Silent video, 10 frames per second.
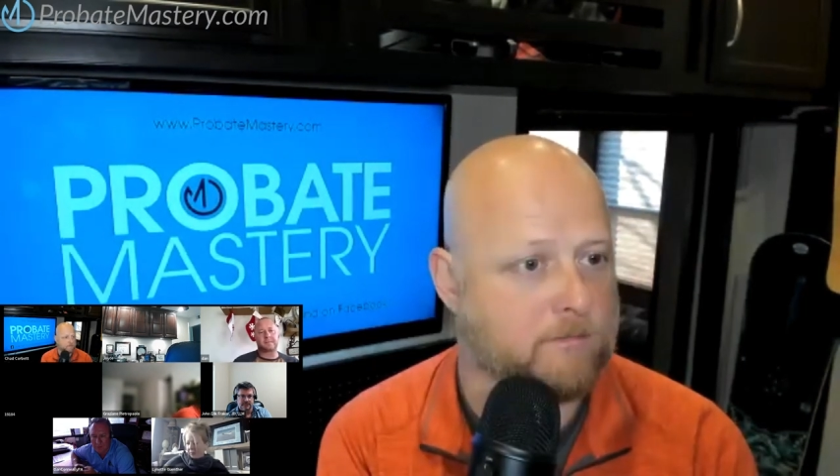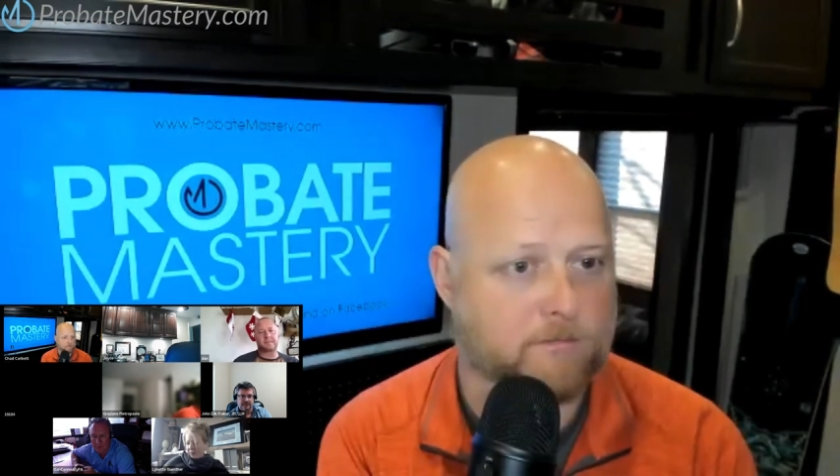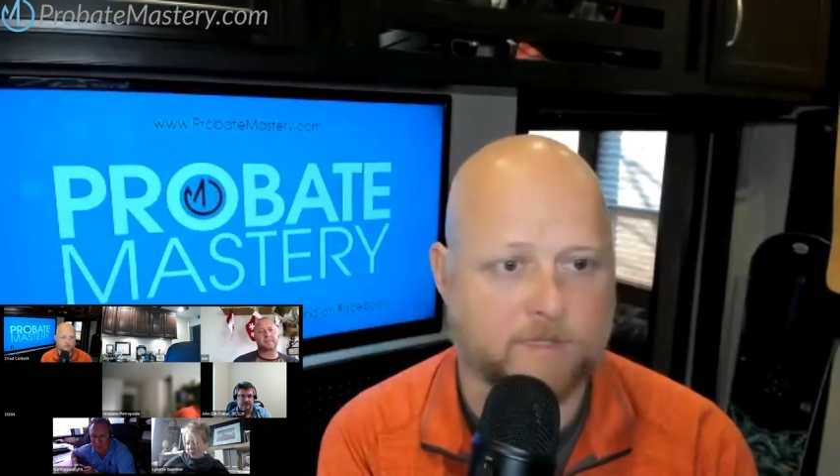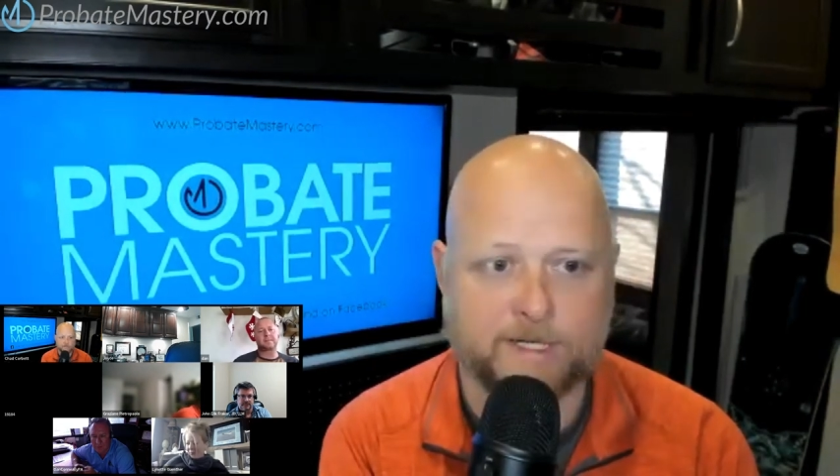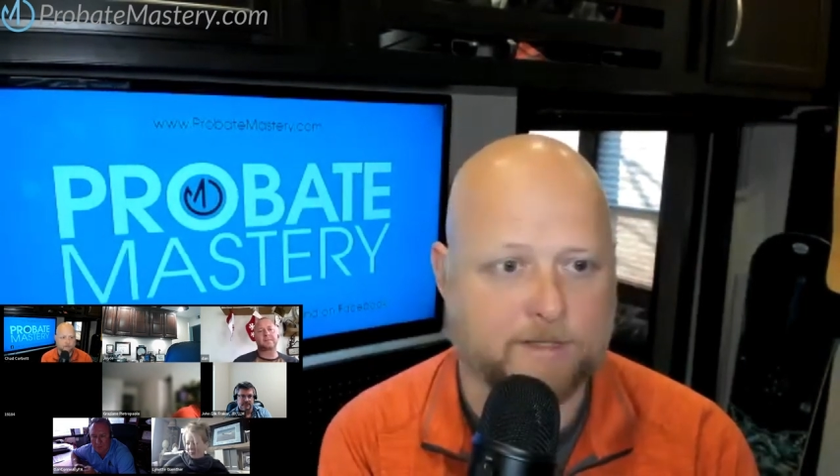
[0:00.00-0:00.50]

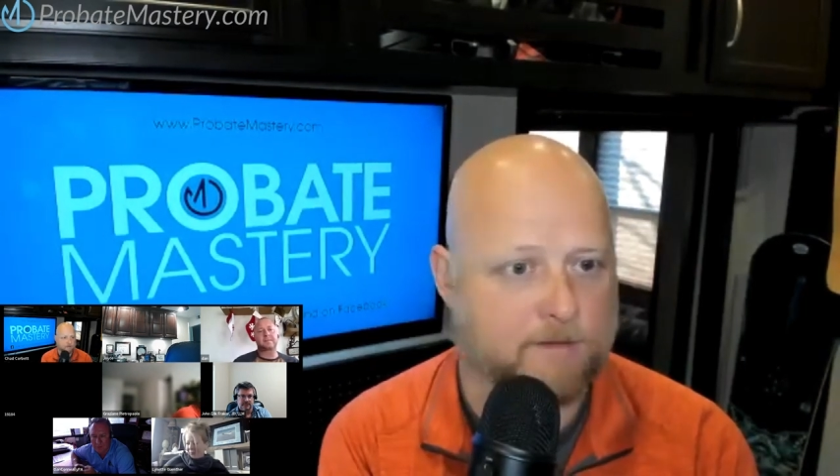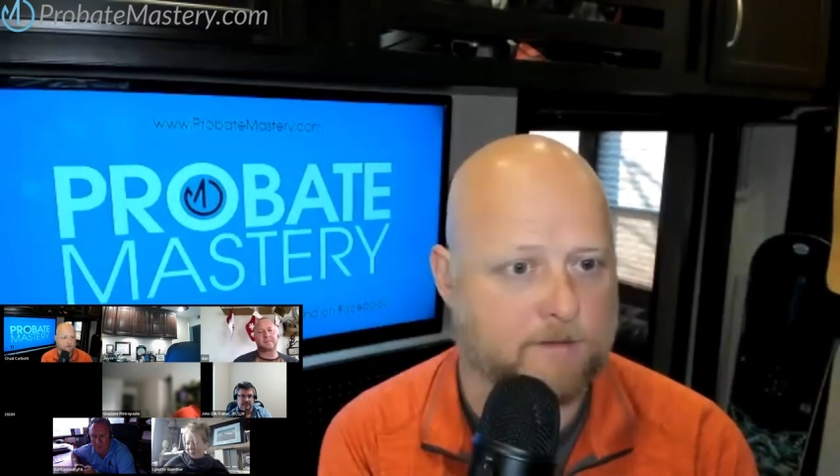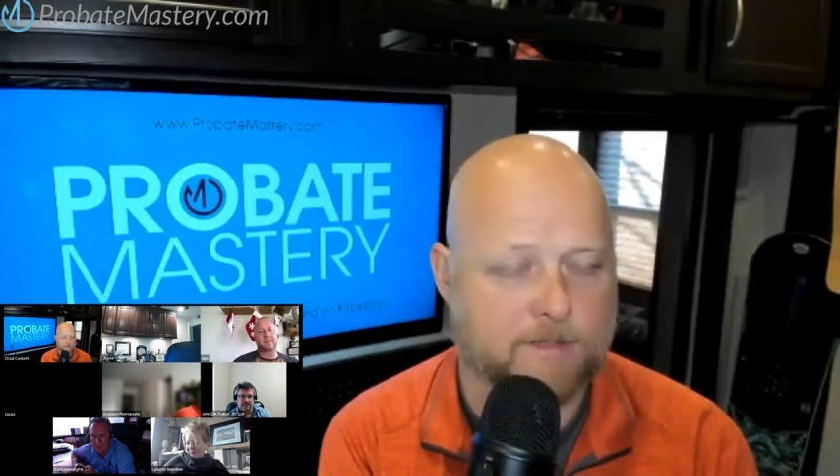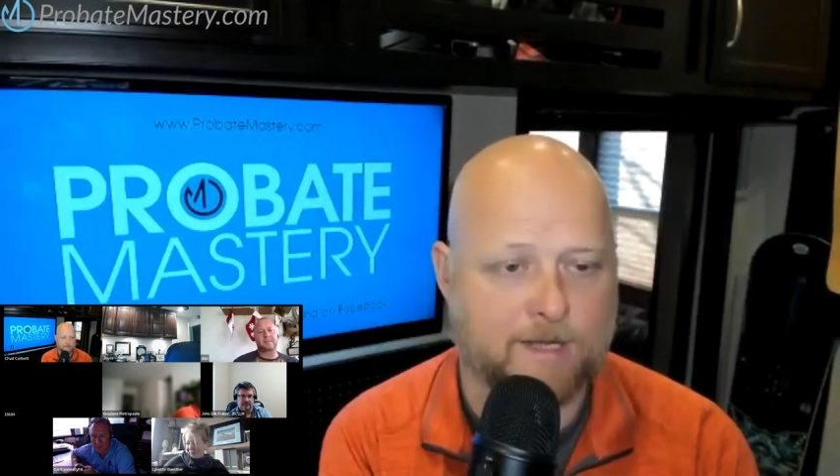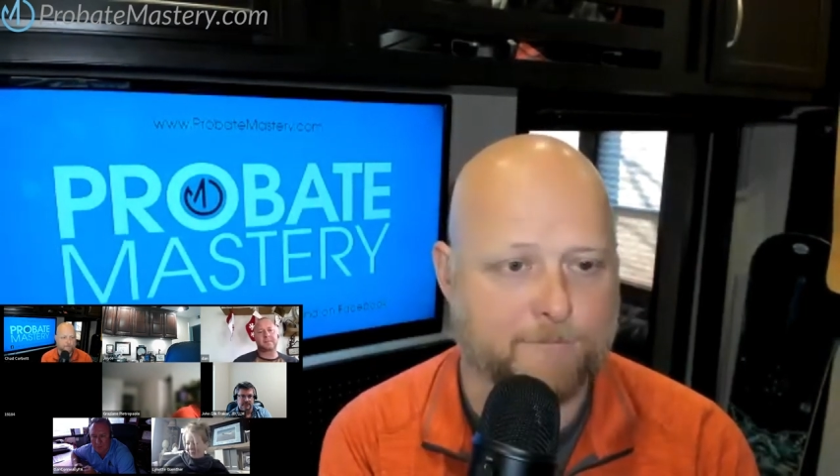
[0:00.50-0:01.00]
Like,
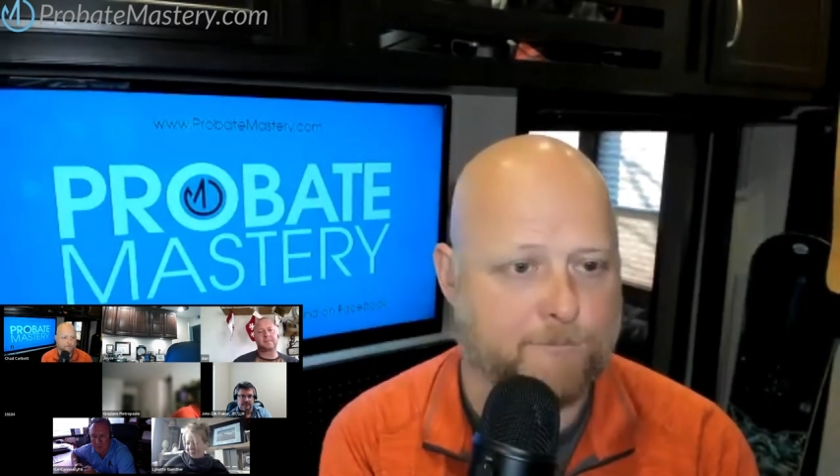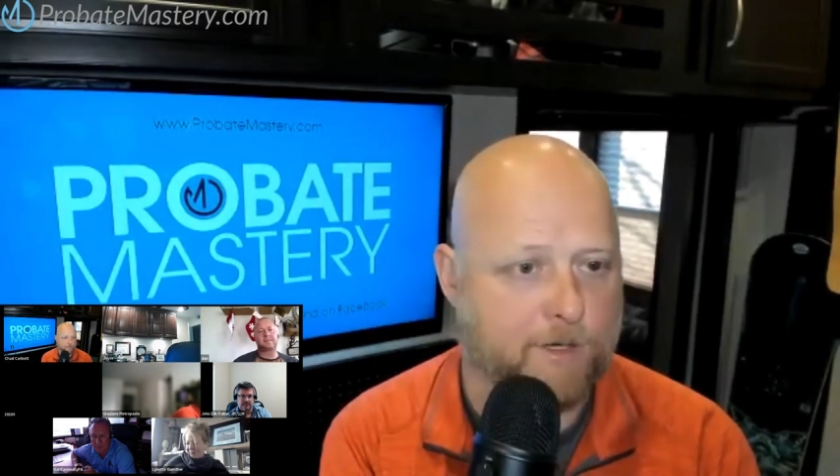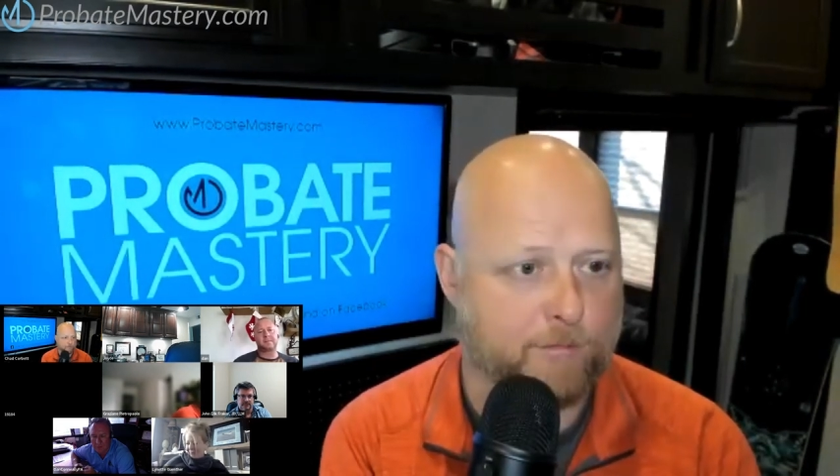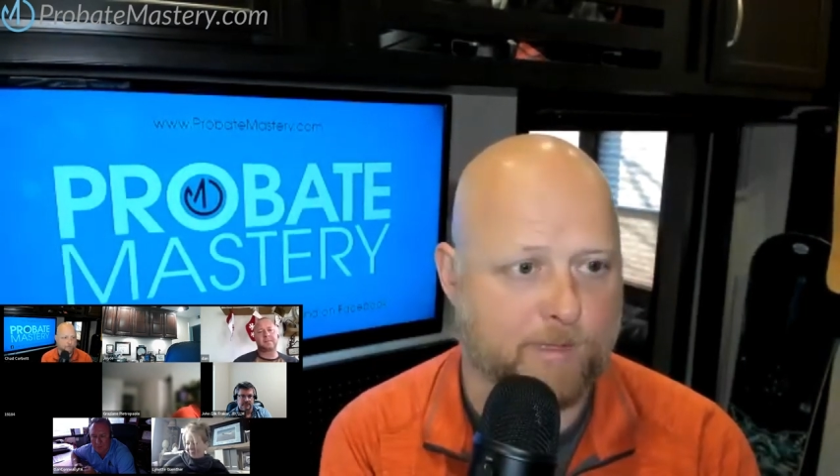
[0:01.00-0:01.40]
just have fresh